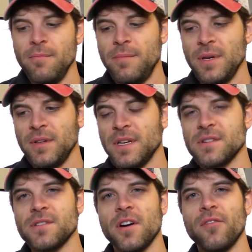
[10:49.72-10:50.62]
building
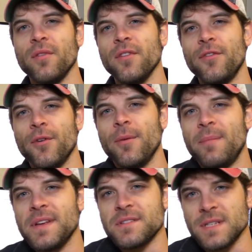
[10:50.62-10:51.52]
software for a
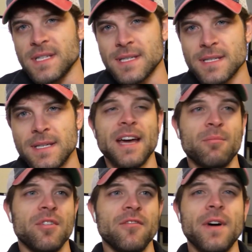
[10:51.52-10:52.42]
business that
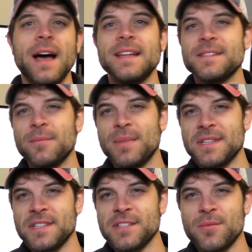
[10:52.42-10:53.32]
provides the
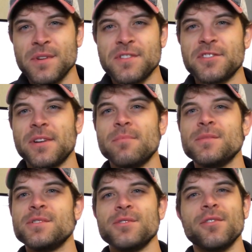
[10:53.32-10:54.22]
business with some
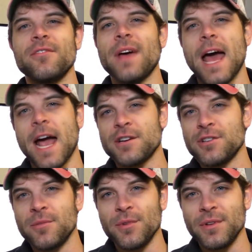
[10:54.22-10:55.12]
sort of
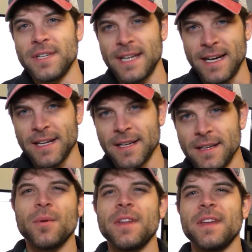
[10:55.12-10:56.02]
actionable data.
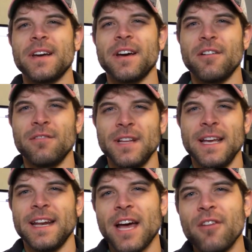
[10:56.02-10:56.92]
The way they kind of lay
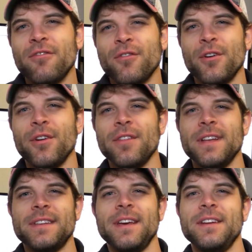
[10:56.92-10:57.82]
it out for you, they
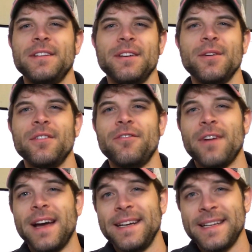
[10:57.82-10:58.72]
tell you to go and
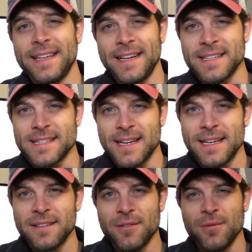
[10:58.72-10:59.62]
find a data
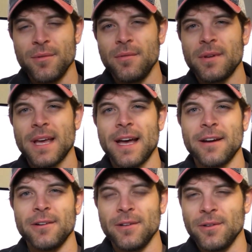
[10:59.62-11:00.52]
set through
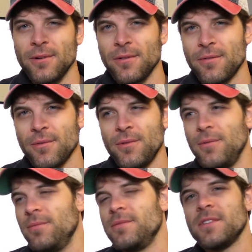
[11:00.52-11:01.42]
Kaggle or
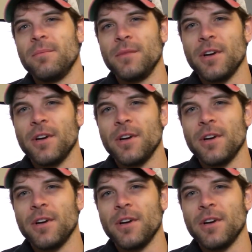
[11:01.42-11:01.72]
through some